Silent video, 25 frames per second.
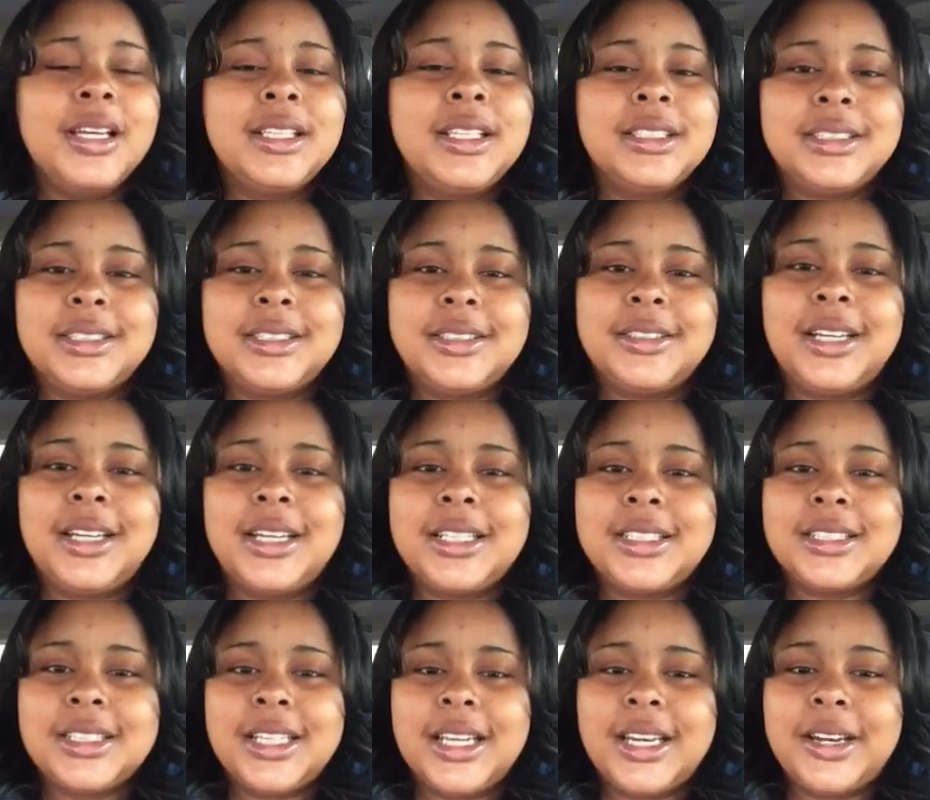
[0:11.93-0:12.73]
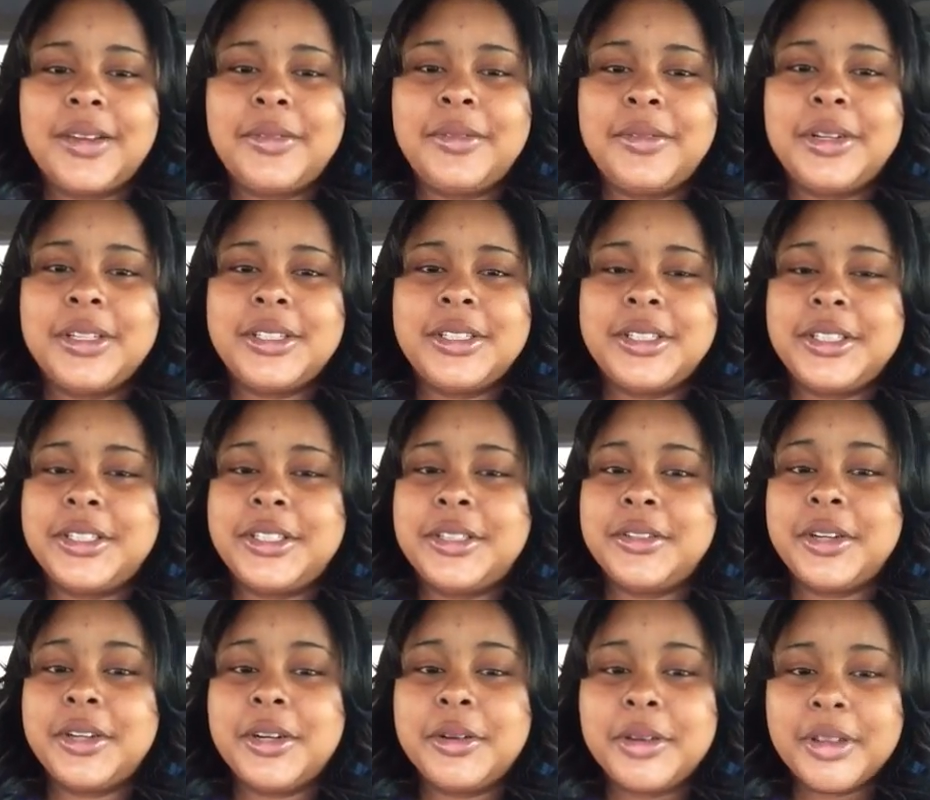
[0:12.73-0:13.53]
So I just kind of wanted to
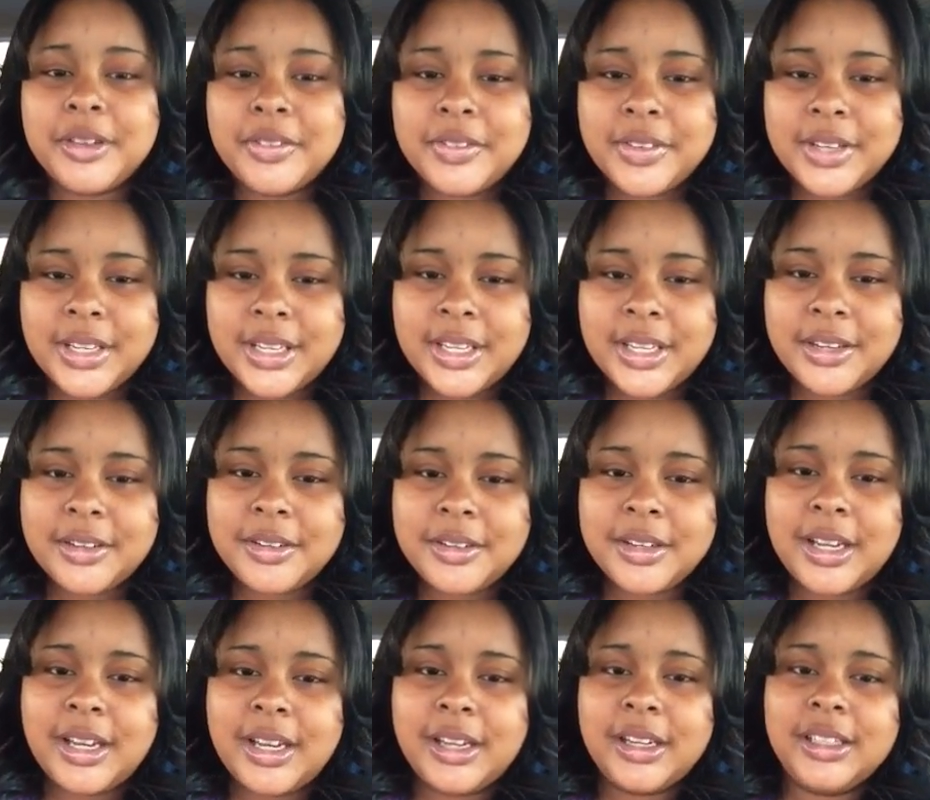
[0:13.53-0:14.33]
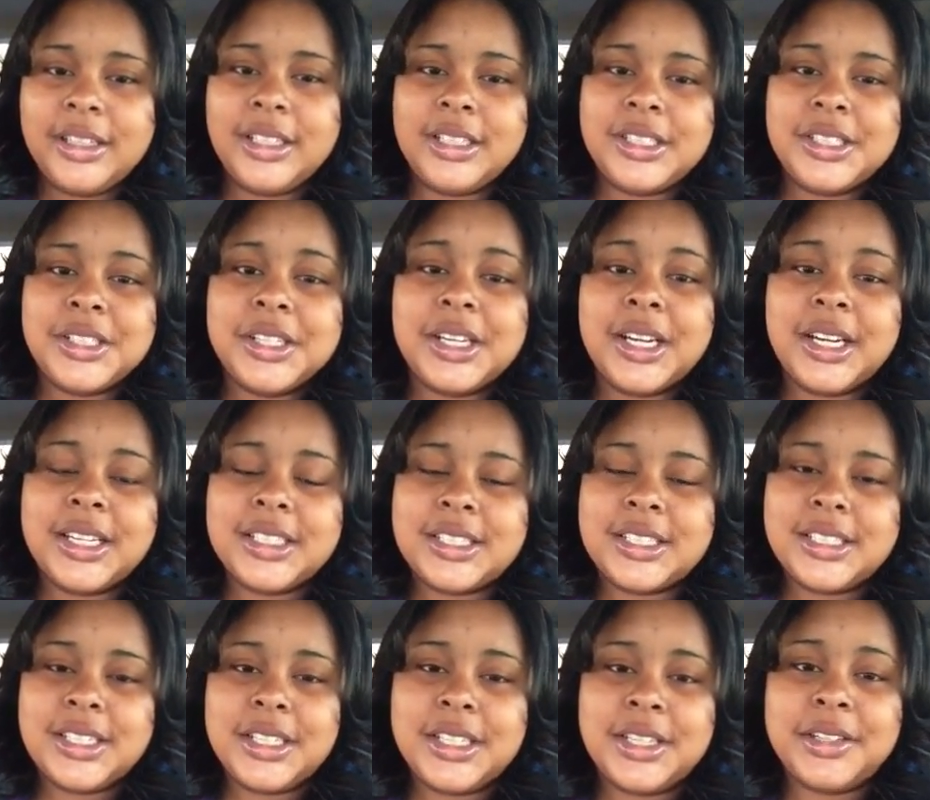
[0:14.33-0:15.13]
do a quick video to kind of let you
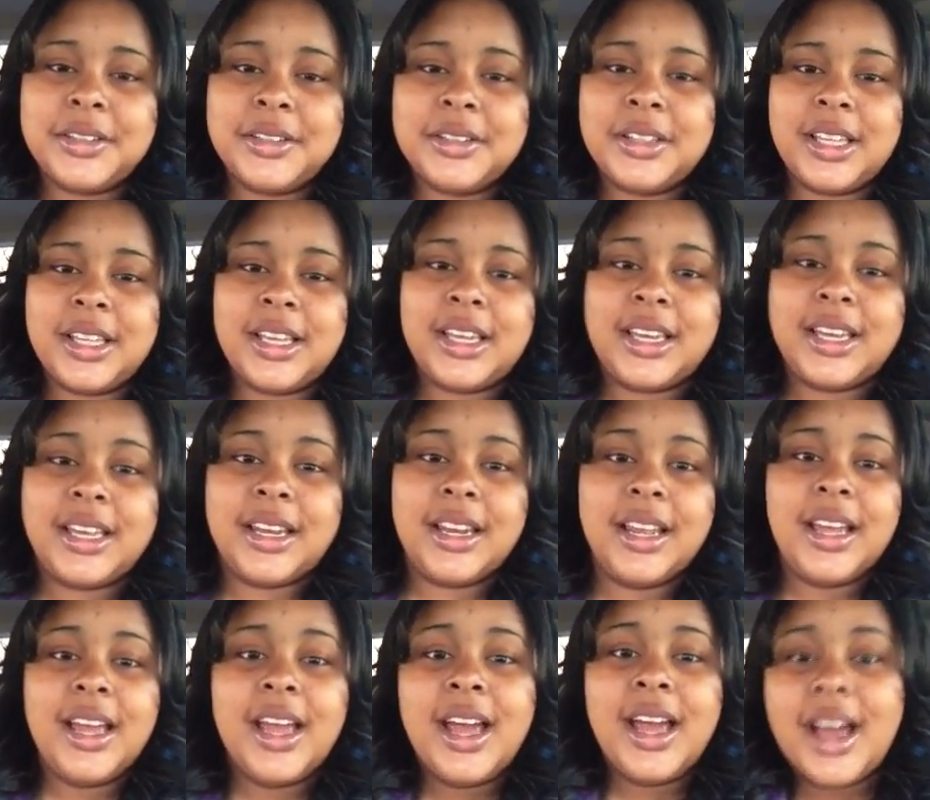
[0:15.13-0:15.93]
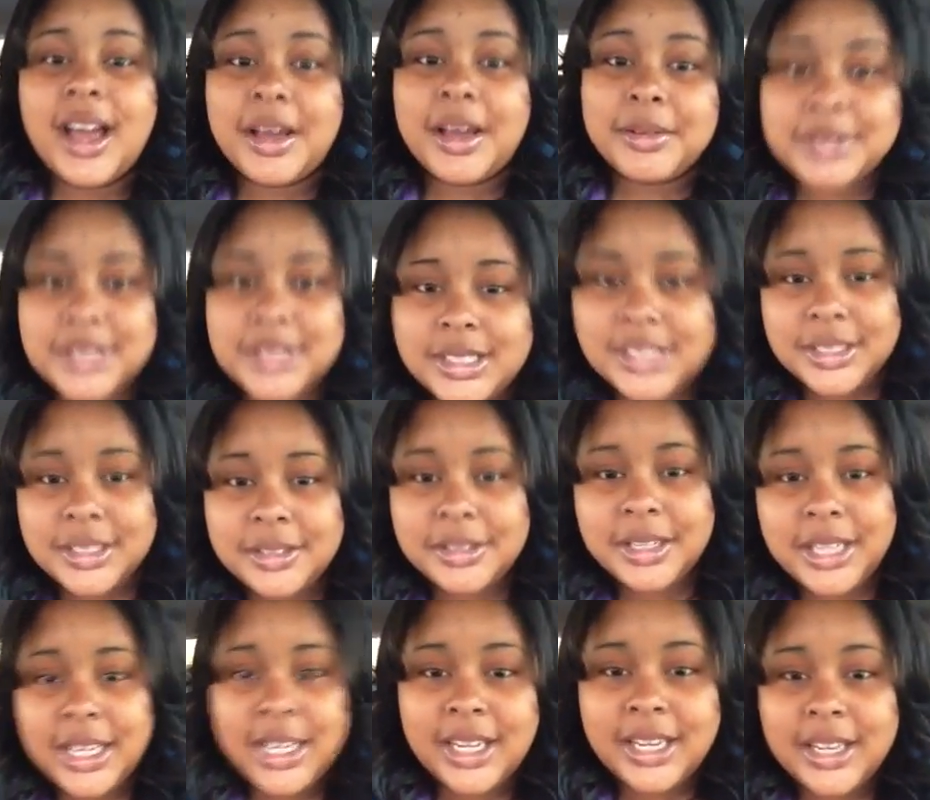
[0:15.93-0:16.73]
guys know that I'm still
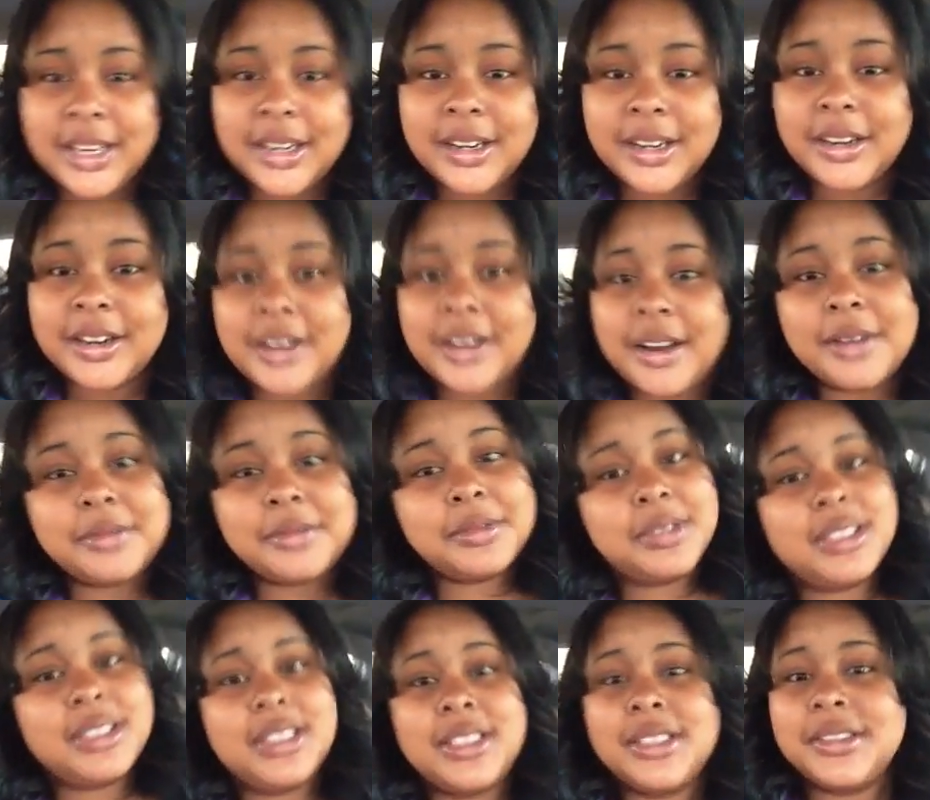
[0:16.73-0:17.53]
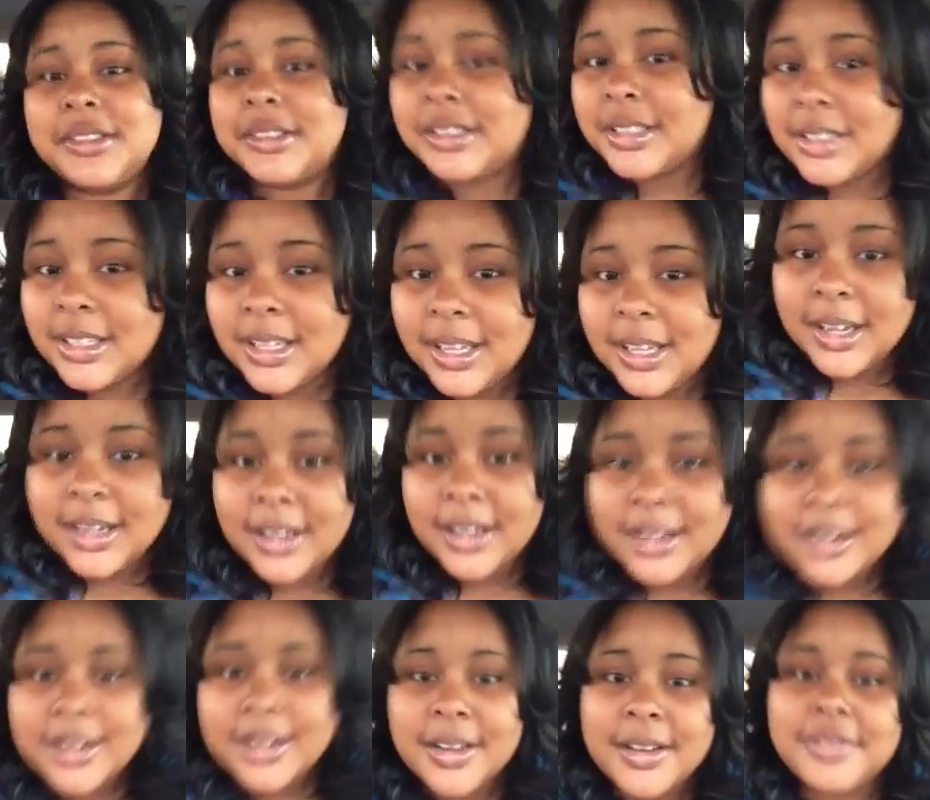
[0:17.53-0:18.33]
here, I'm still
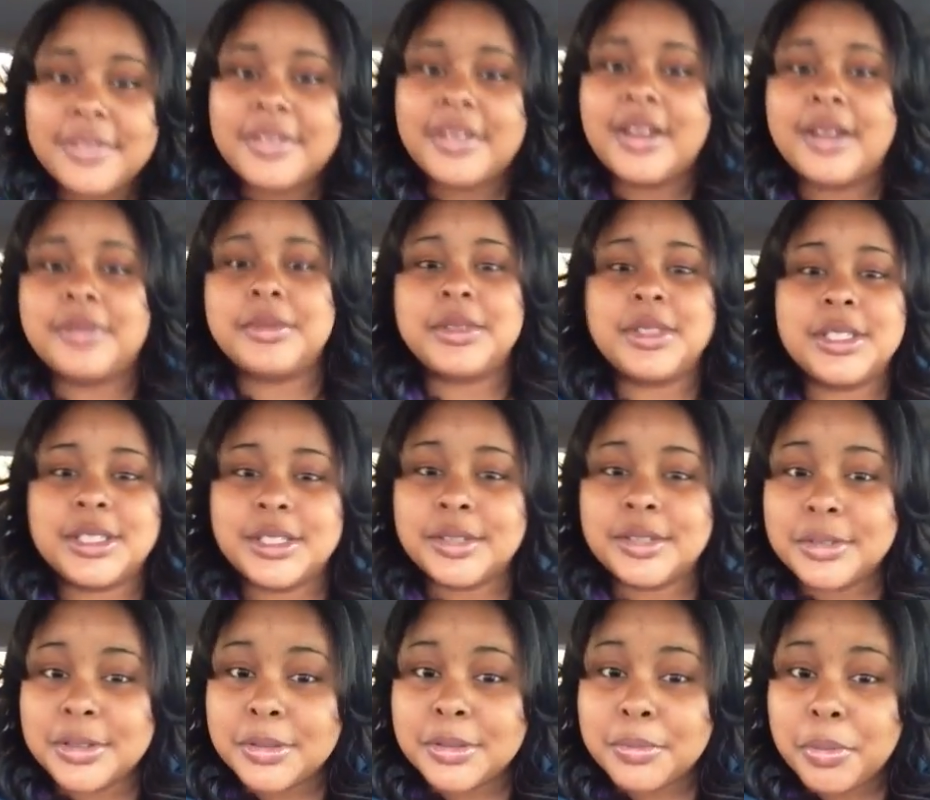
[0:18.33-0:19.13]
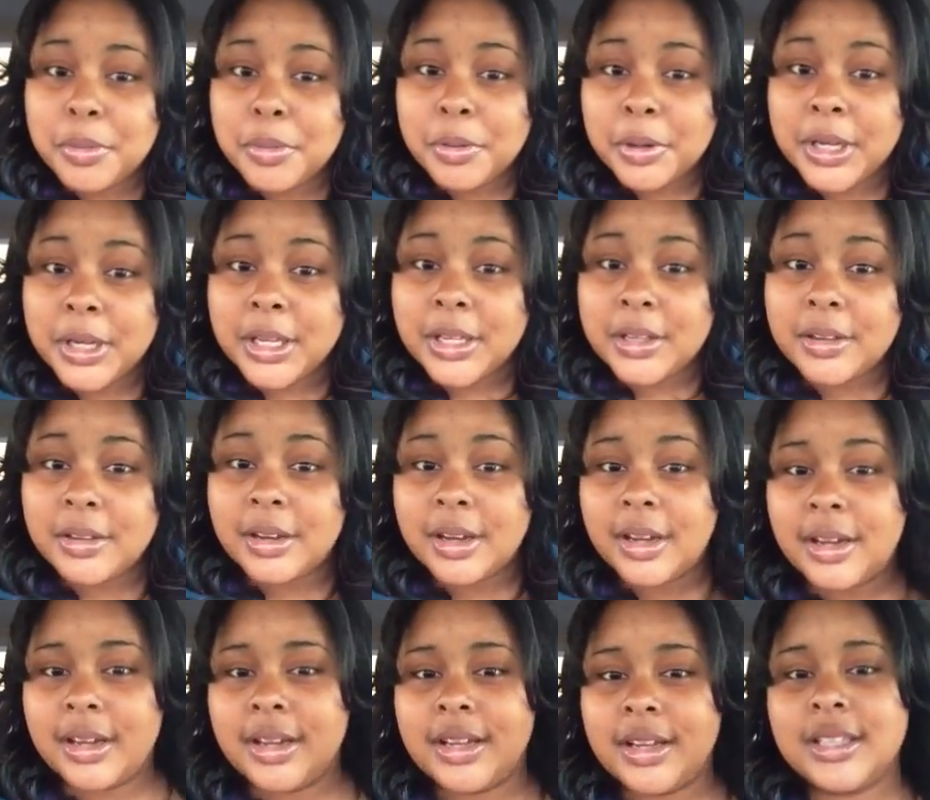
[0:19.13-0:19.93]
alive, I'm still supporting you
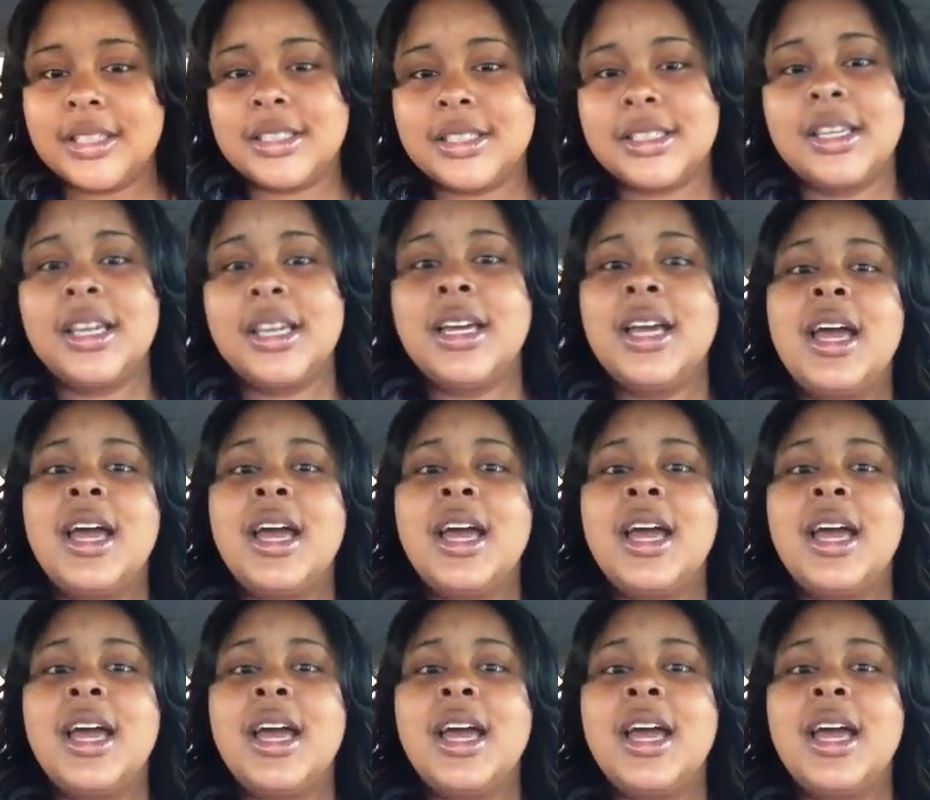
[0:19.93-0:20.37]
guys.